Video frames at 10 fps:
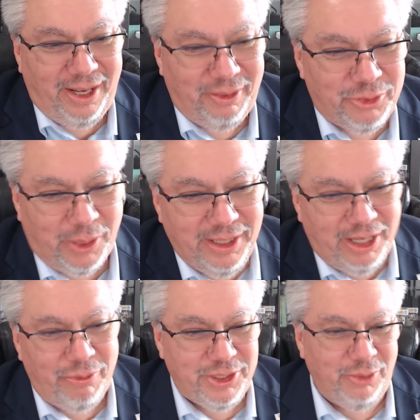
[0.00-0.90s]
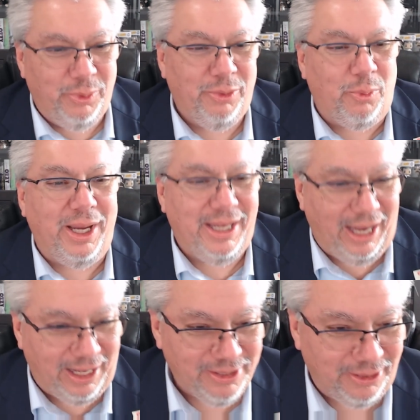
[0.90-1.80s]
a trade deficit with White
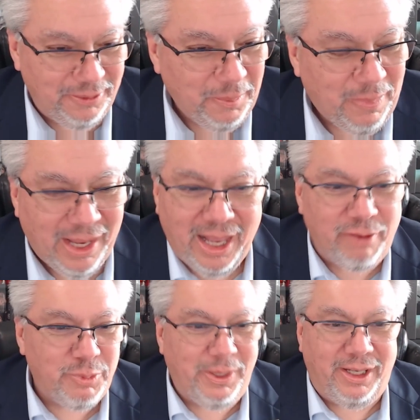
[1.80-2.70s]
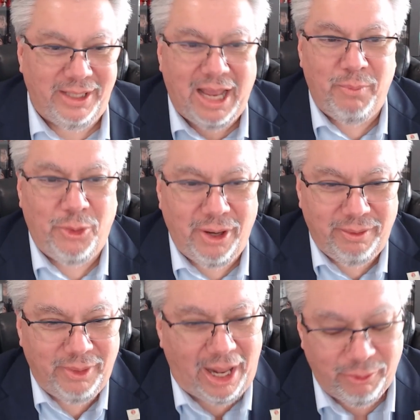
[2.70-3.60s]
Castle. I've spent a lot
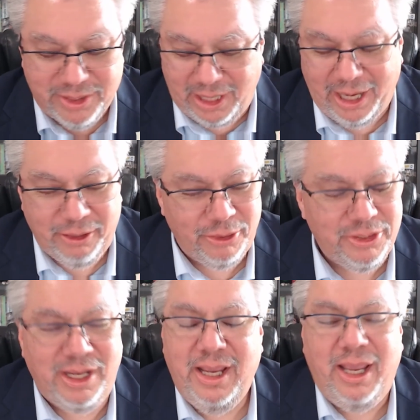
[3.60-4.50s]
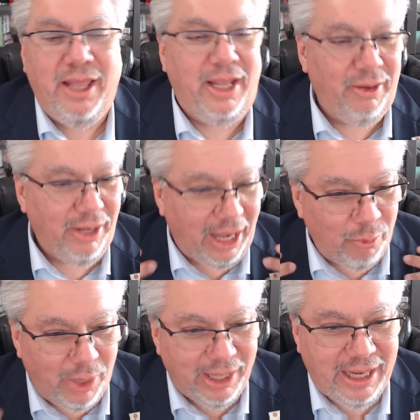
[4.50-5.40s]
more on sliders
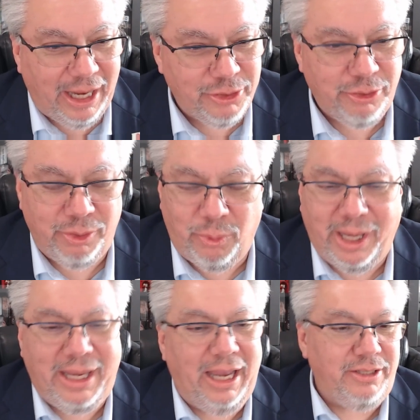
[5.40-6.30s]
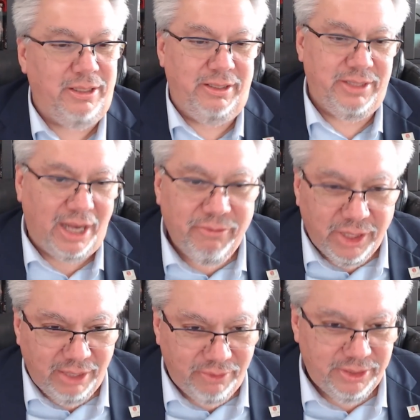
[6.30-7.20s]
at White Castle than White Castle has ever
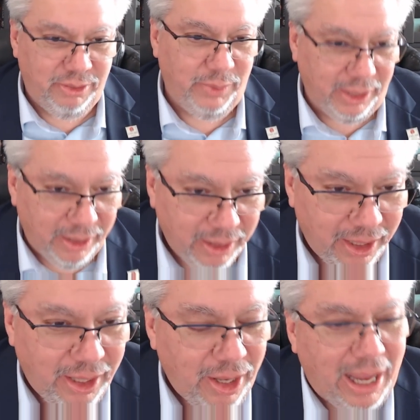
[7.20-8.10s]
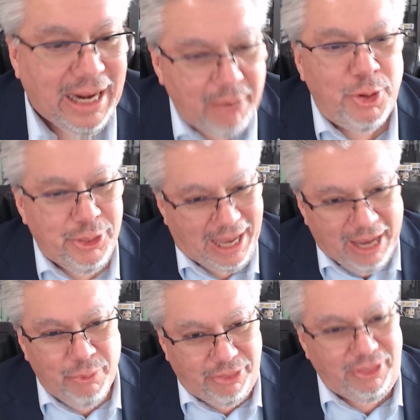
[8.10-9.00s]
given to me. And I'm
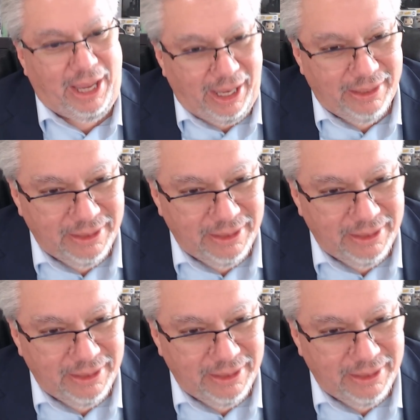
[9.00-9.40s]
okay with that.